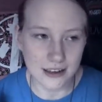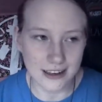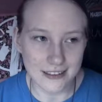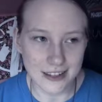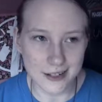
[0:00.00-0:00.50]

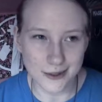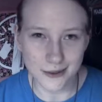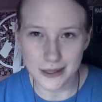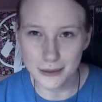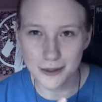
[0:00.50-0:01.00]
And then, you know,
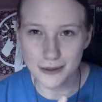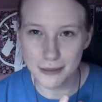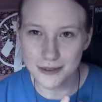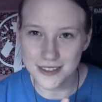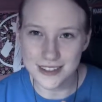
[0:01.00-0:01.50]
Libra
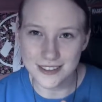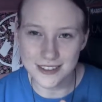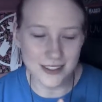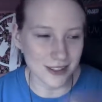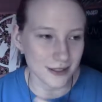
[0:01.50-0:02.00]

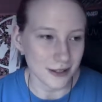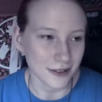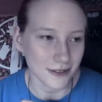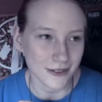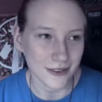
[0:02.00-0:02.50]
represents, you
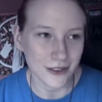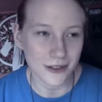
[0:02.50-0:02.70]
know,